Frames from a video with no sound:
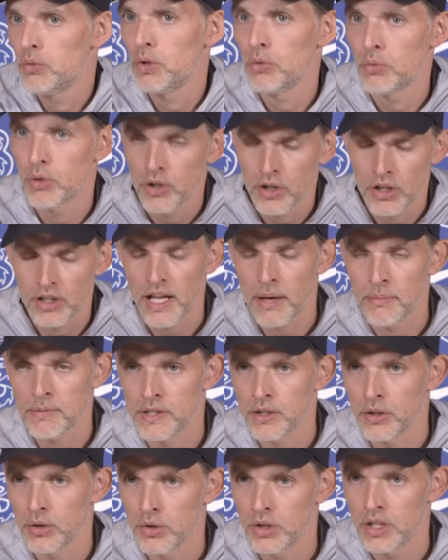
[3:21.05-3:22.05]
We were not
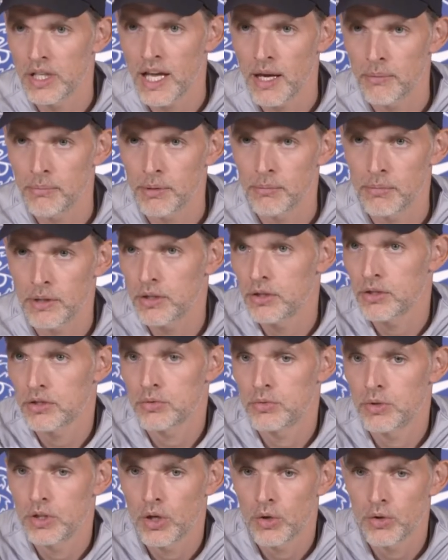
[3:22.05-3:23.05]
absolutely happy,
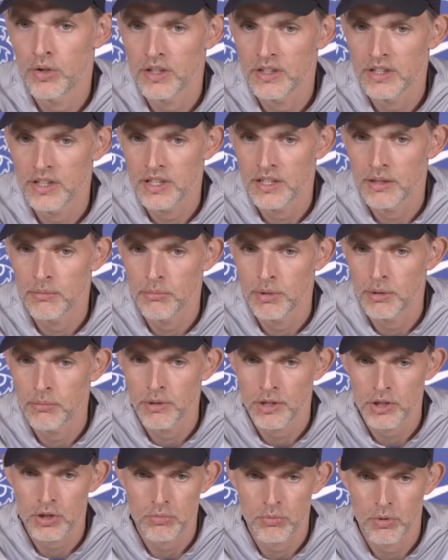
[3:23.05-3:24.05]
because we know that he can be
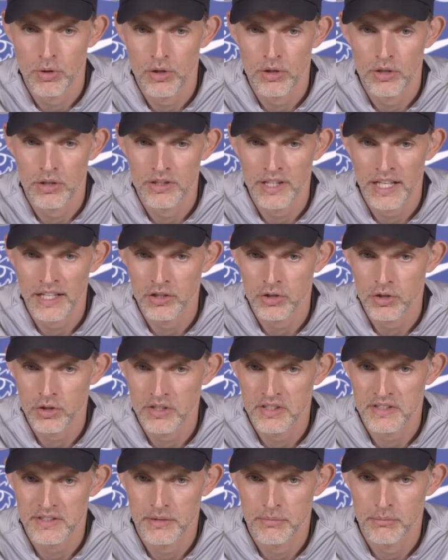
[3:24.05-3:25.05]
much more
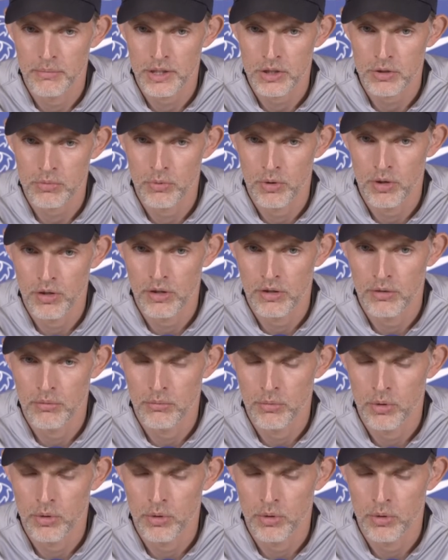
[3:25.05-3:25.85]
dangerous and much more